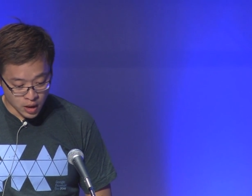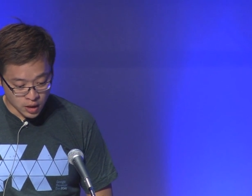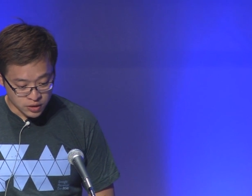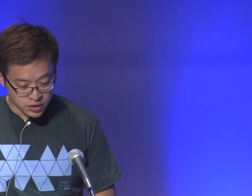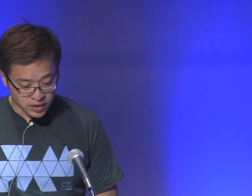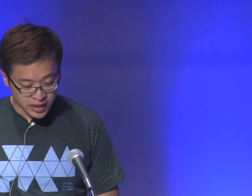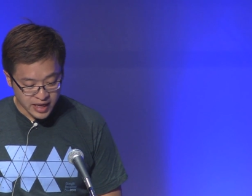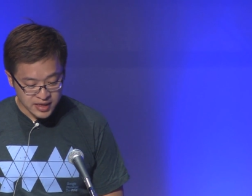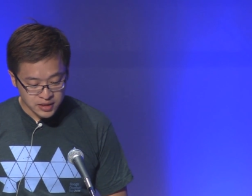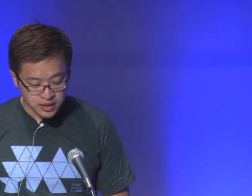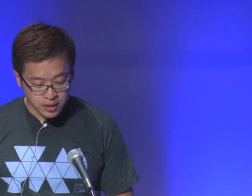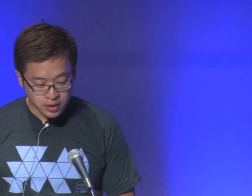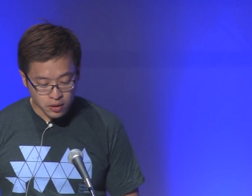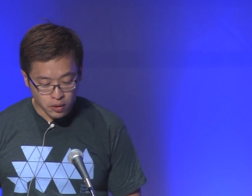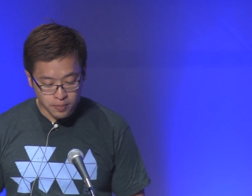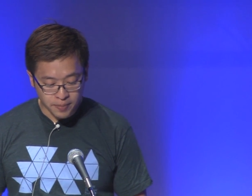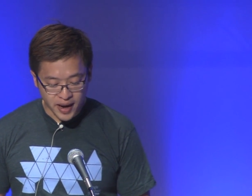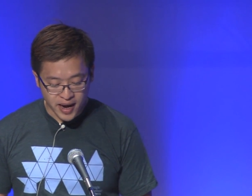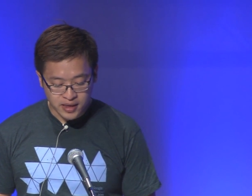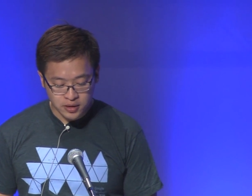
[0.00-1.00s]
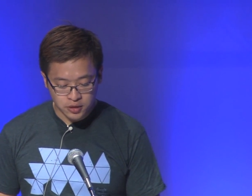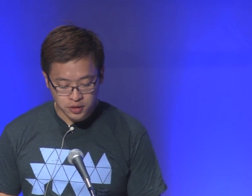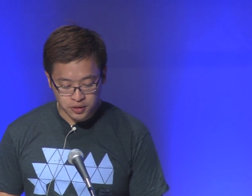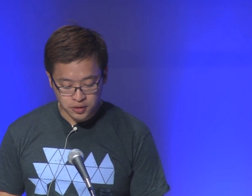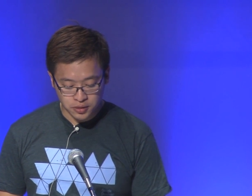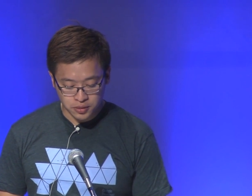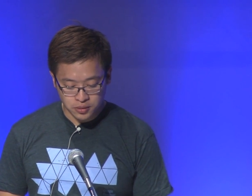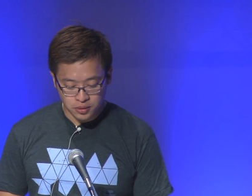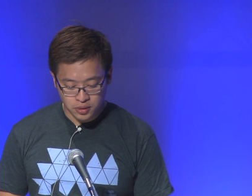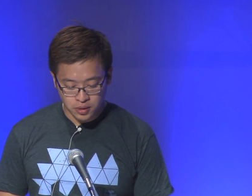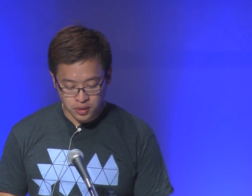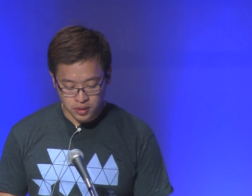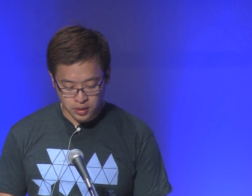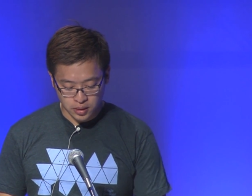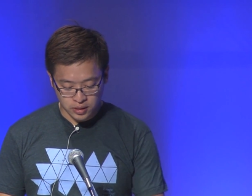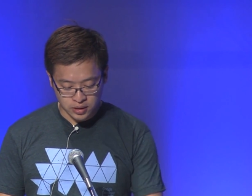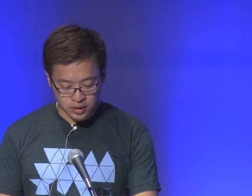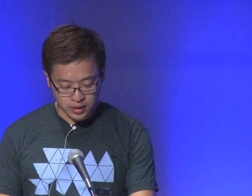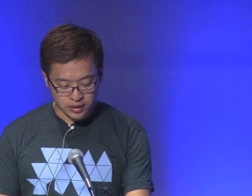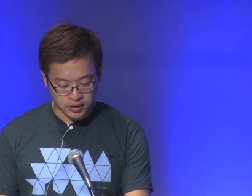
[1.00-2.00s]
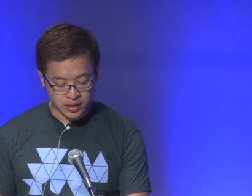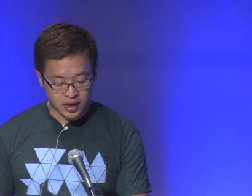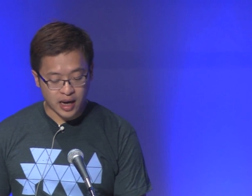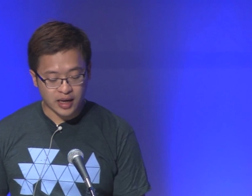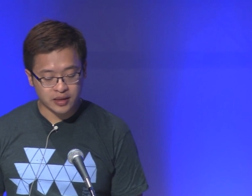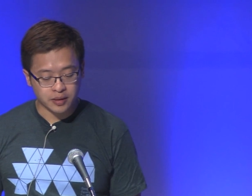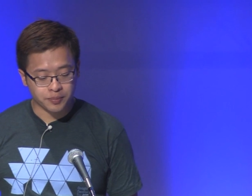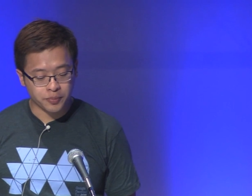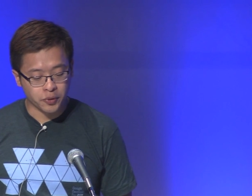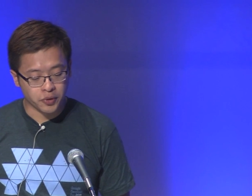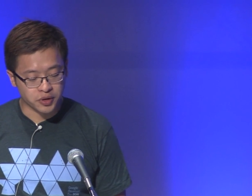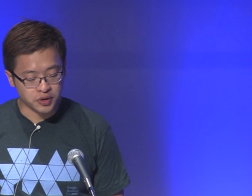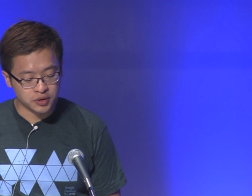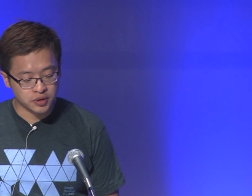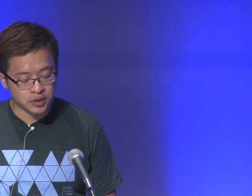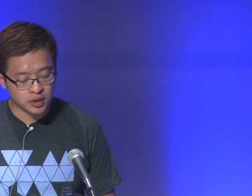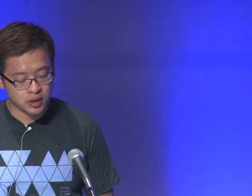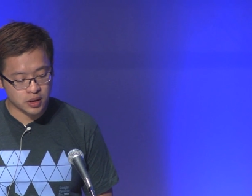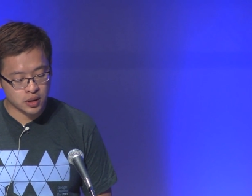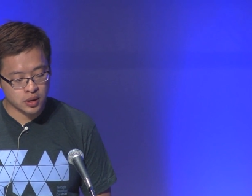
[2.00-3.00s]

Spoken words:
So let's go back to the other points.